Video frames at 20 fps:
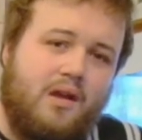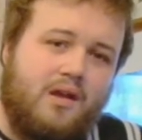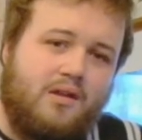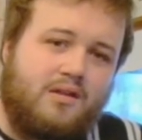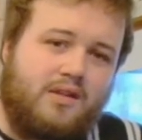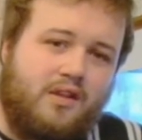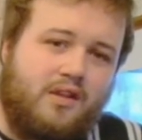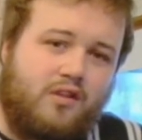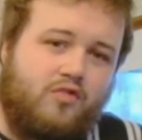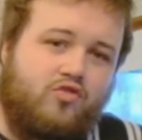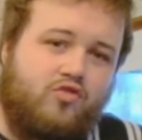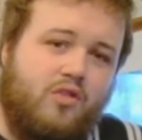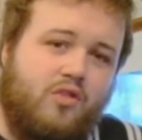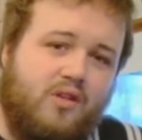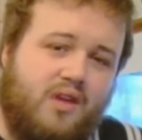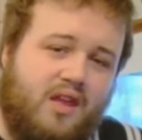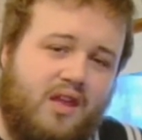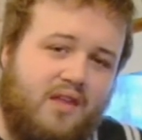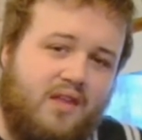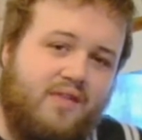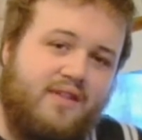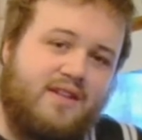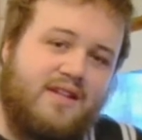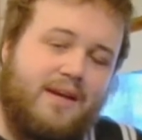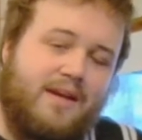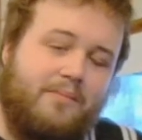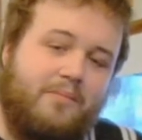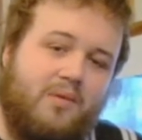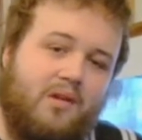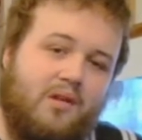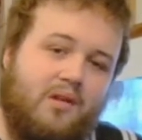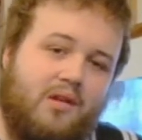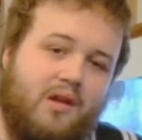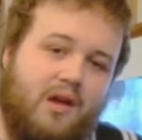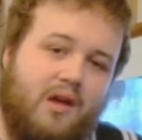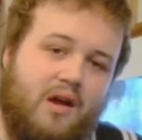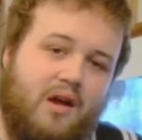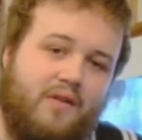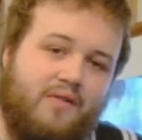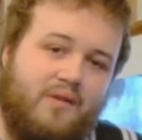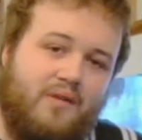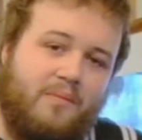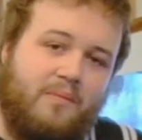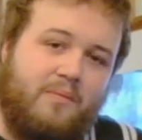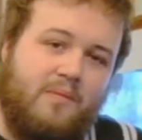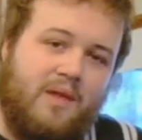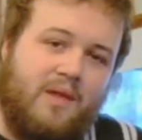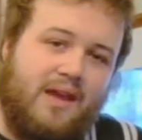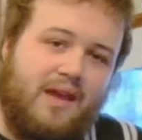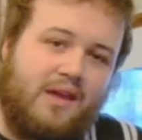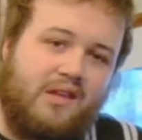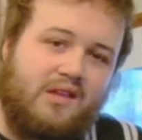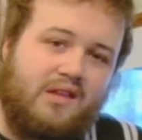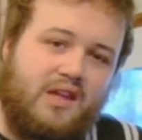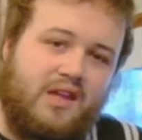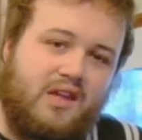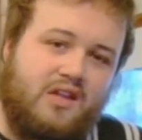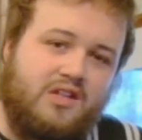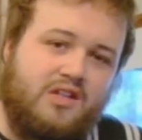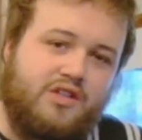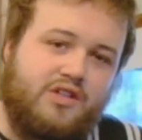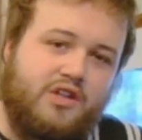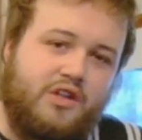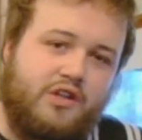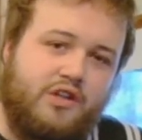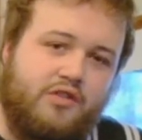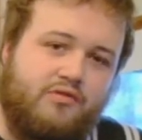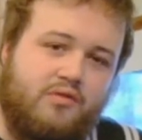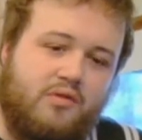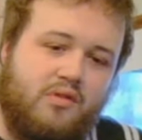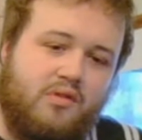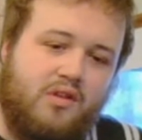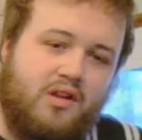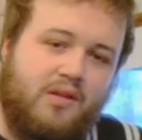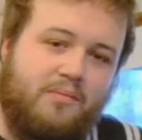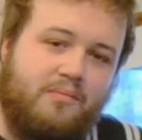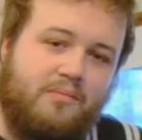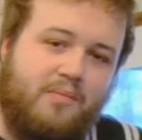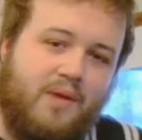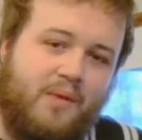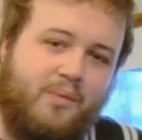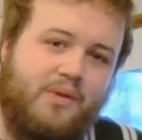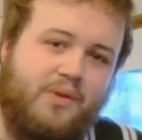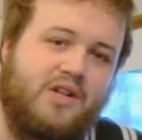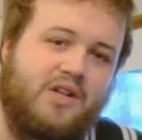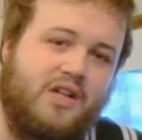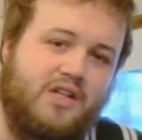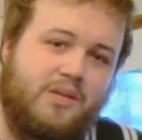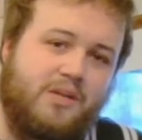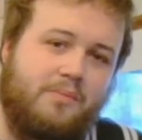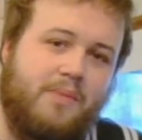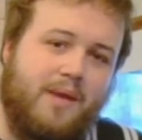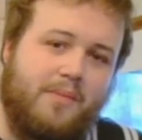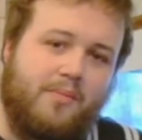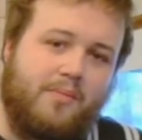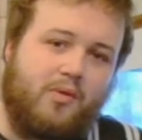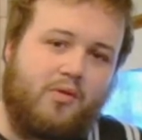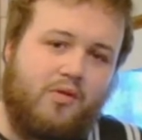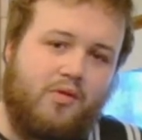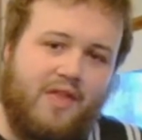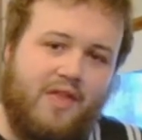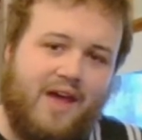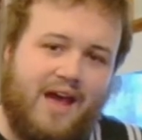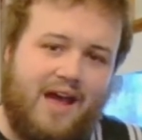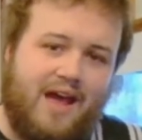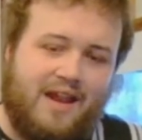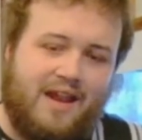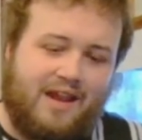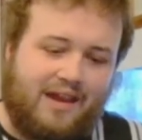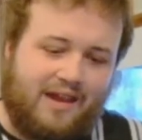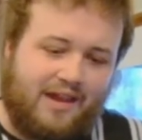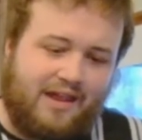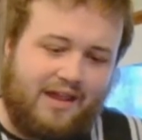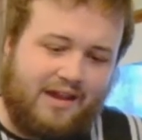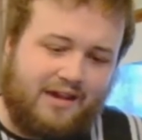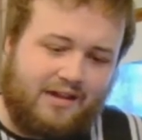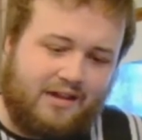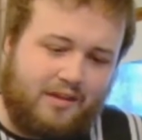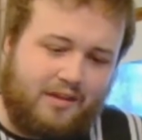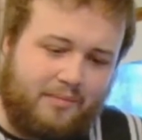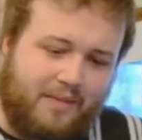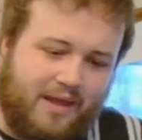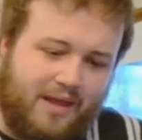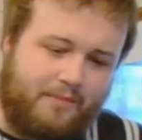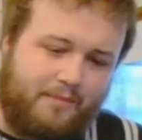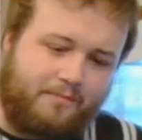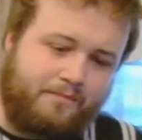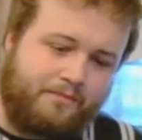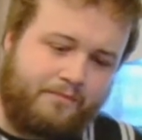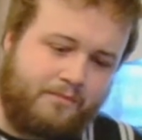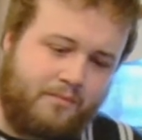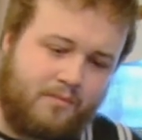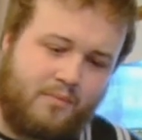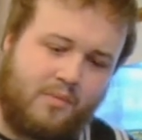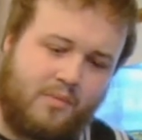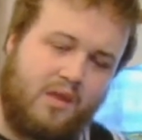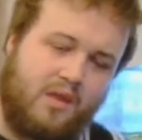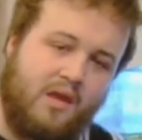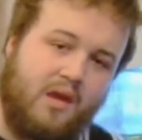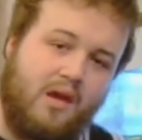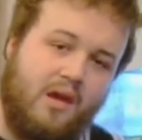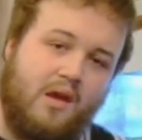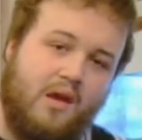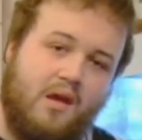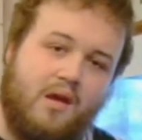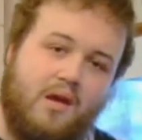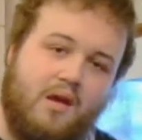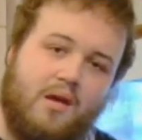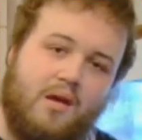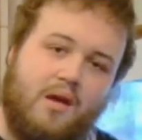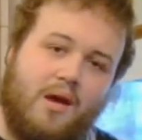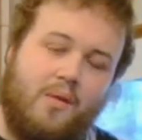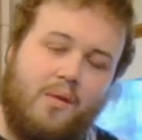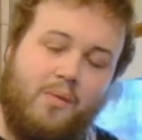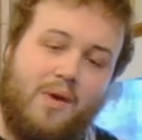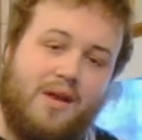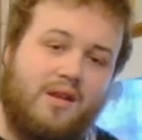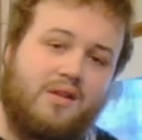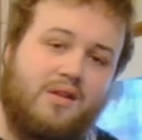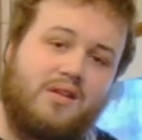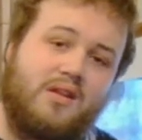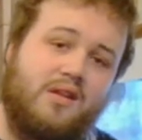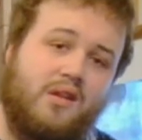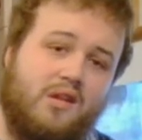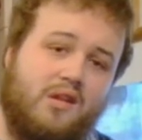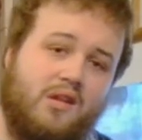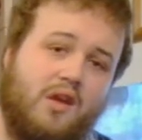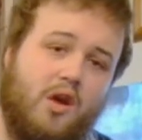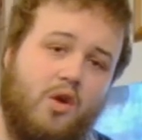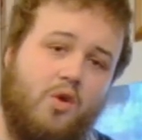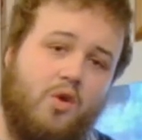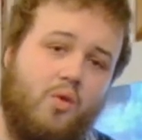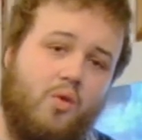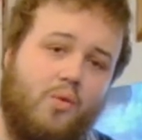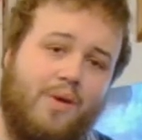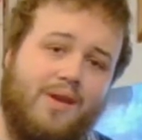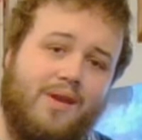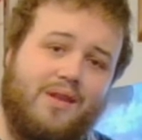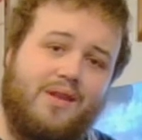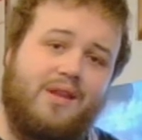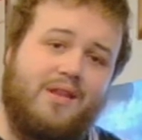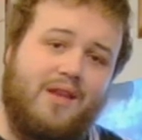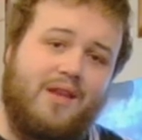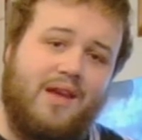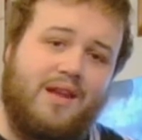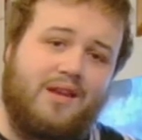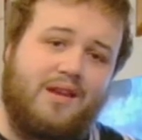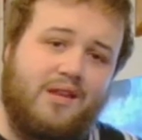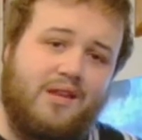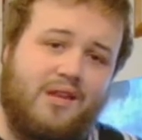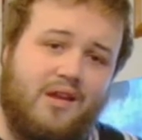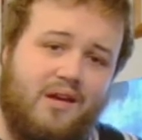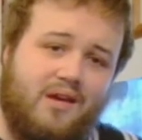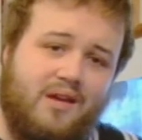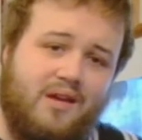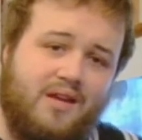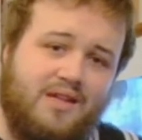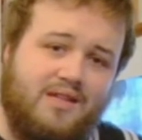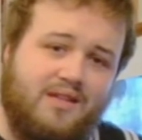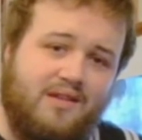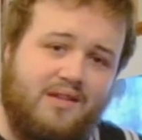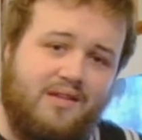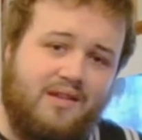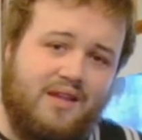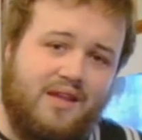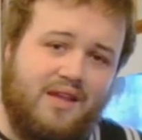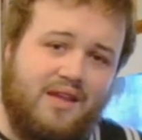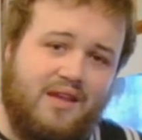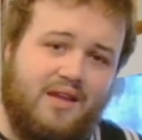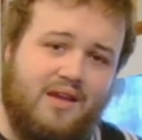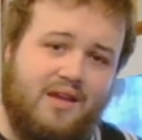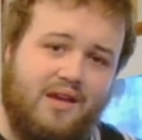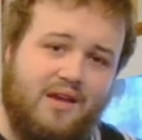destroy the temple after laying siege to Jerusalem. And we'll touch a bit more on that in a little bit. And where does Jesus go once he's inside the